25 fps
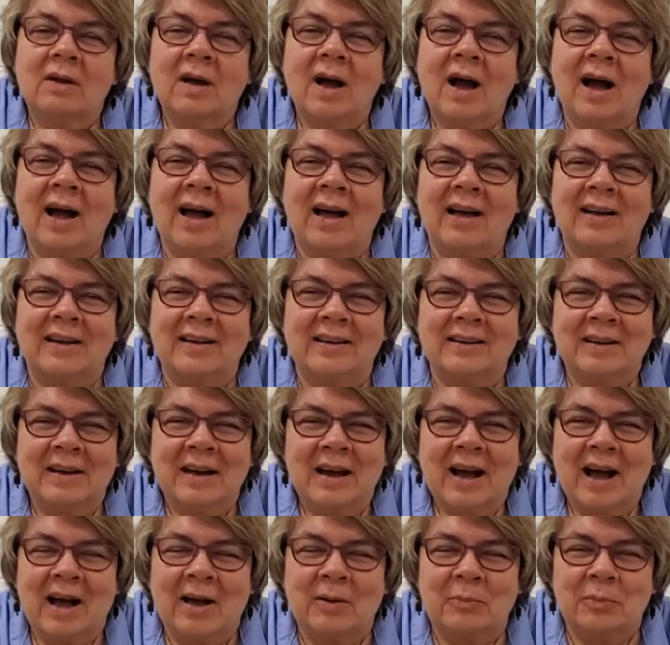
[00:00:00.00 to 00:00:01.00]
Hi,
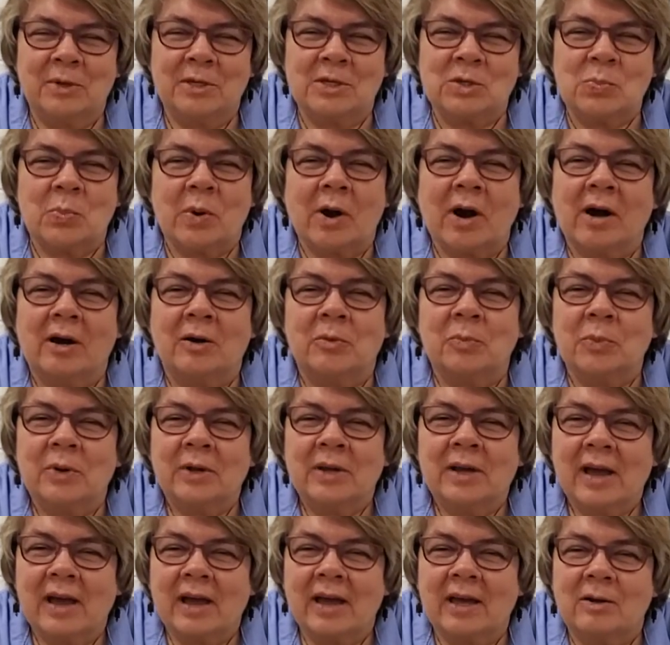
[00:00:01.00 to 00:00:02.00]
I'm Miss Barb,
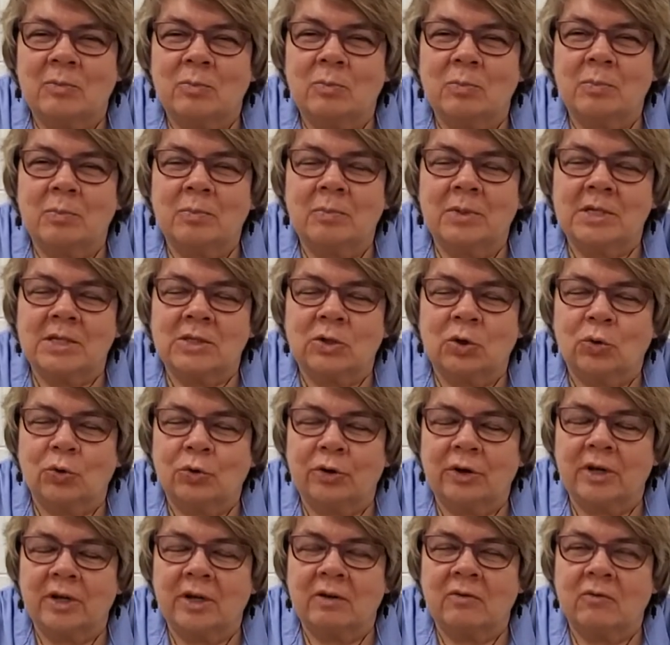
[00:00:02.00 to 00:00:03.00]
and Miss
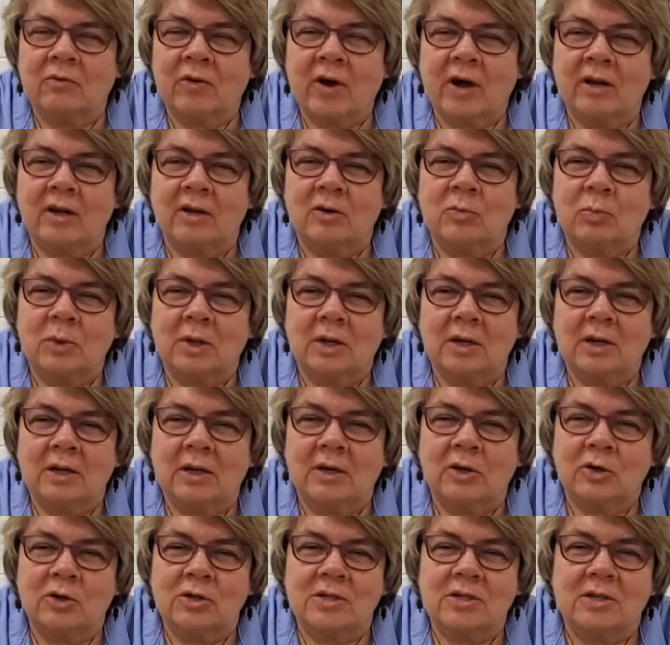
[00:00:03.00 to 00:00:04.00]
Lauren invited me
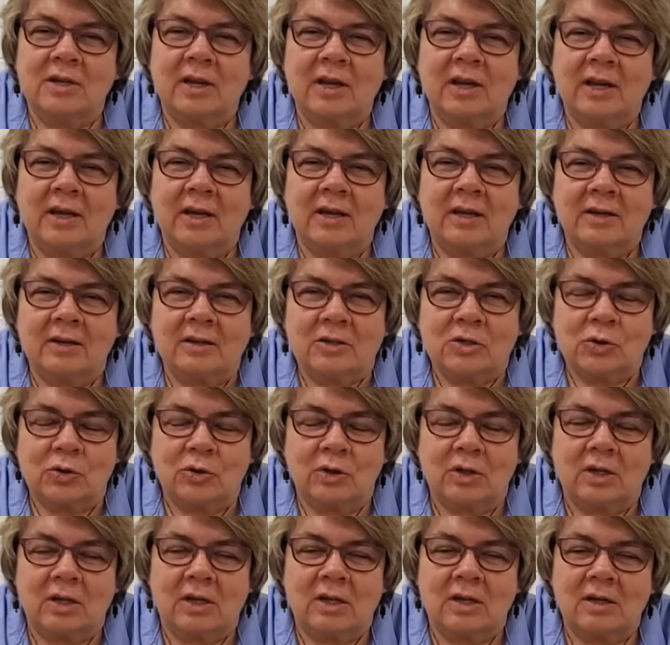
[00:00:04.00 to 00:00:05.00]
here today to
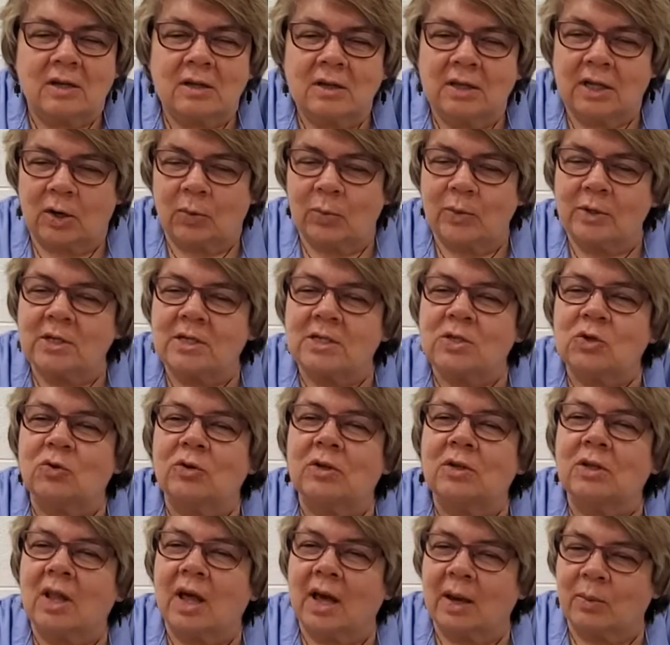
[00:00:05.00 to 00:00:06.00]
the Lenawee
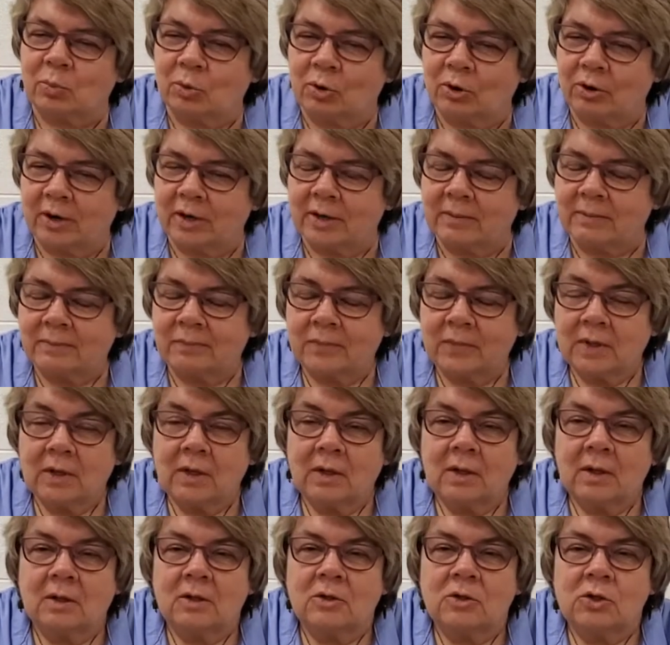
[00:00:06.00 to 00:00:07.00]
District Library
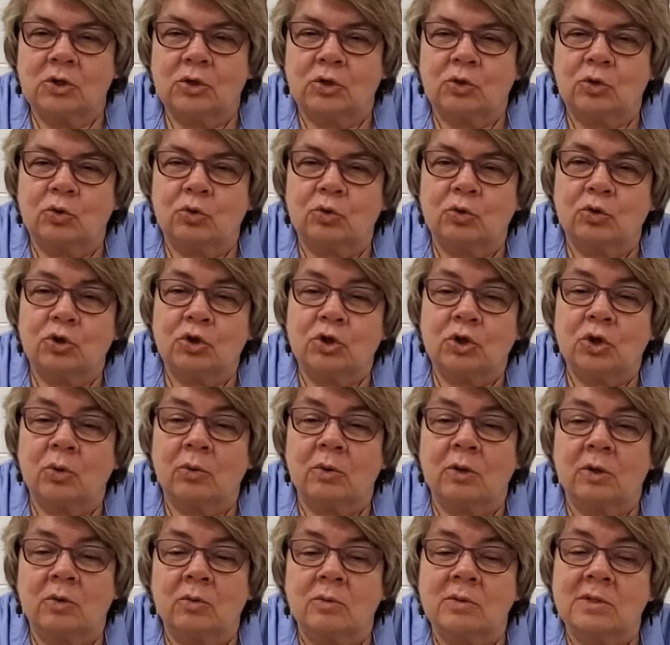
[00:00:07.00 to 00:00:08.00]
to show
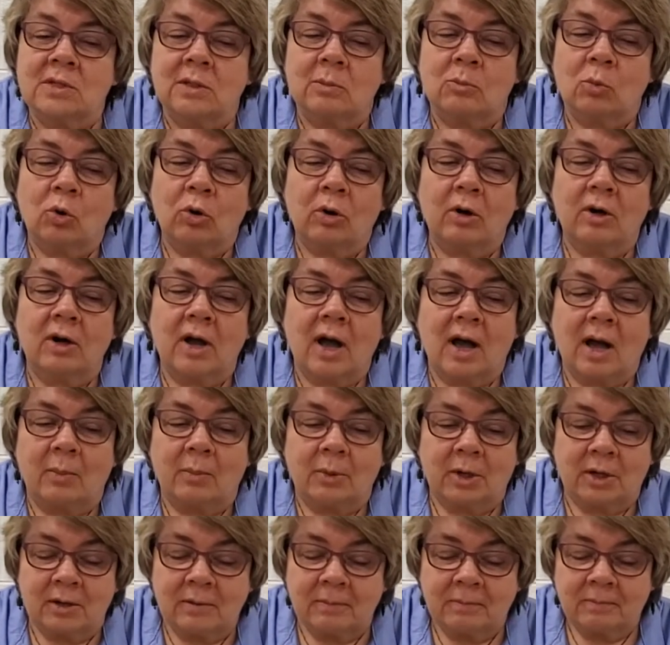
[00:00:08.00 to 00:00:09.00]
you some
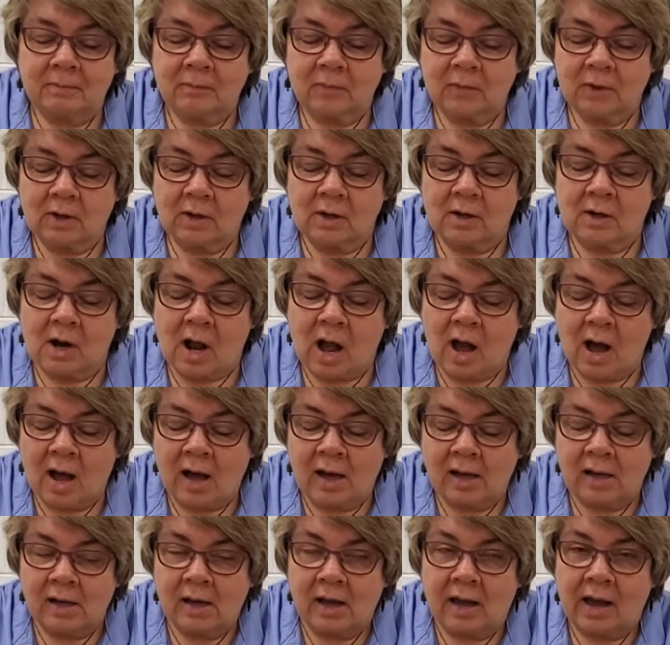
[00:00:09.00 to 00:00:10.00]
origami. And
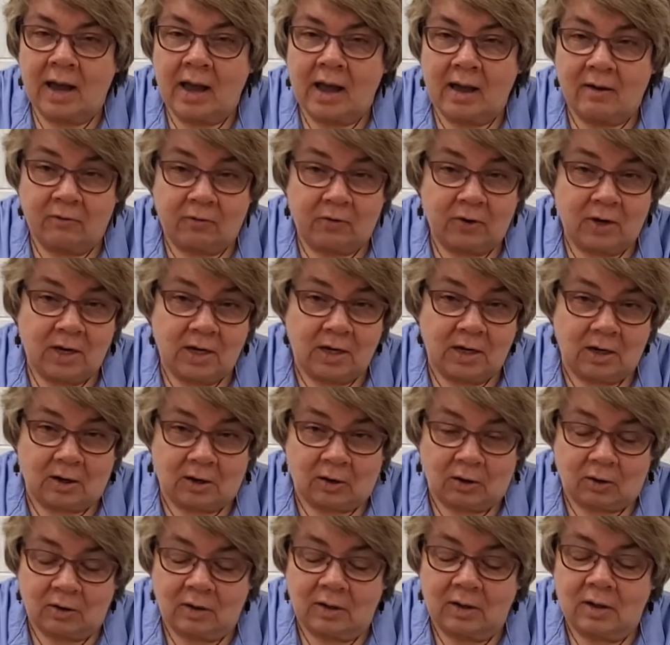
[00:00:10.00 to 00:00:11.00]
I have
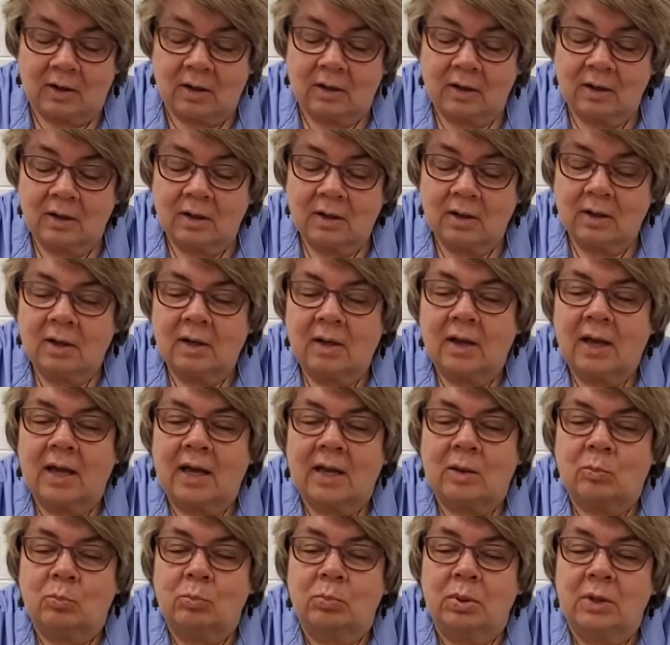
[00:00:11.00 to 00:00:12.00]
here
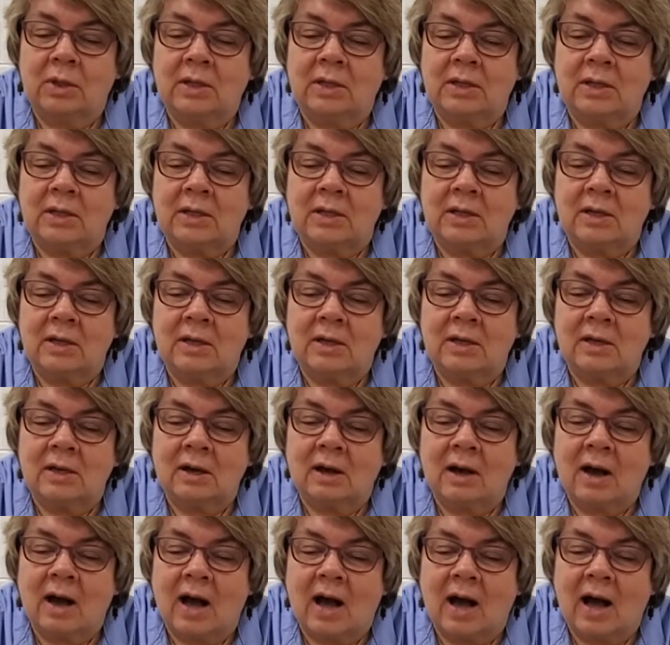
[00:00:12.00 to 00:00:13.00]
a blinking
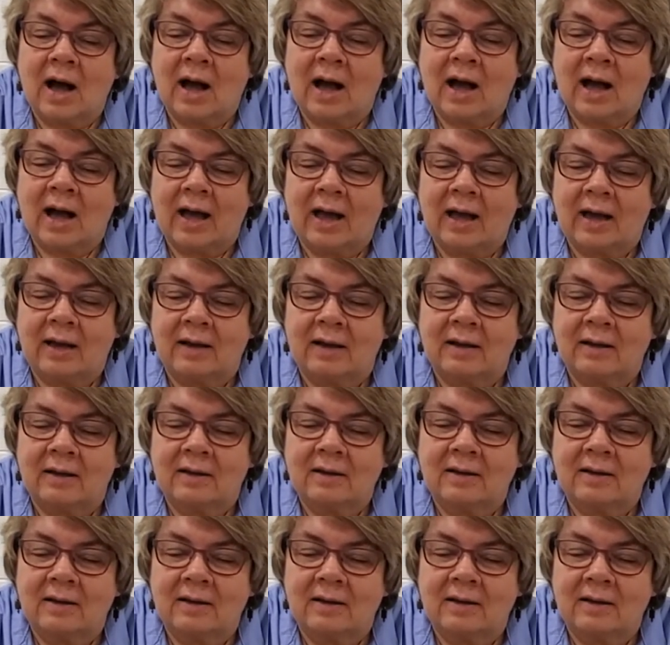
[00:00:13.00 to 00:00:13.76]
eye